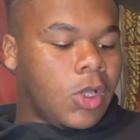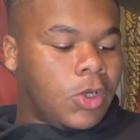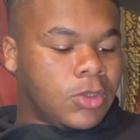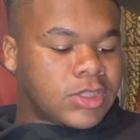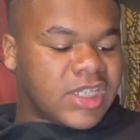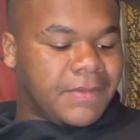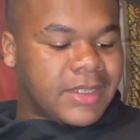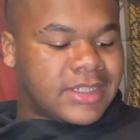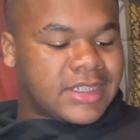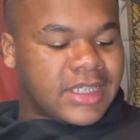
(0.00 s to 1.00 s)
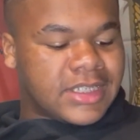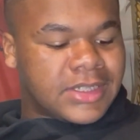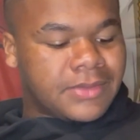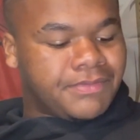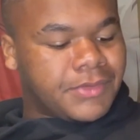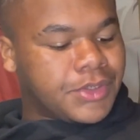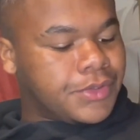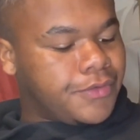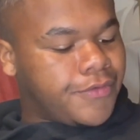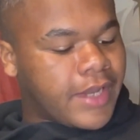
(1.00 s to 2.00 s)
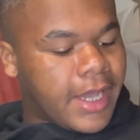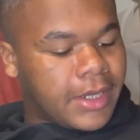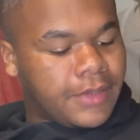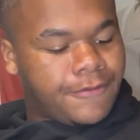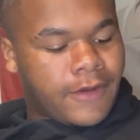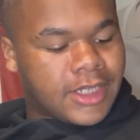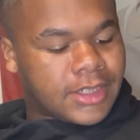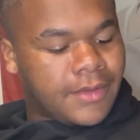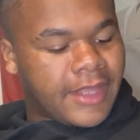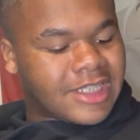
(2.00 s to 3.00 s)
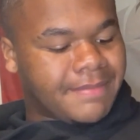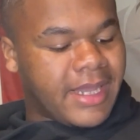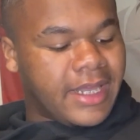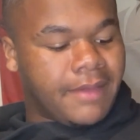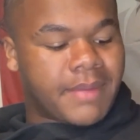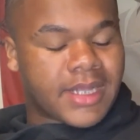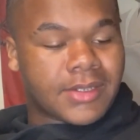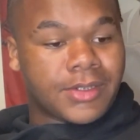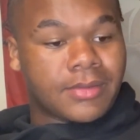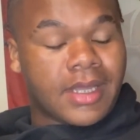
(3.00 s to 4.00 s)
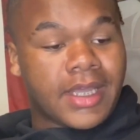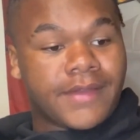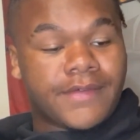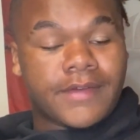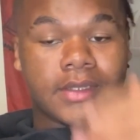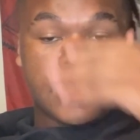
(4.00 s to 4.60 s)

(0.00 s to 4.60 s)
Who's someone since you've moved out of Fresno that's made an impact on your life?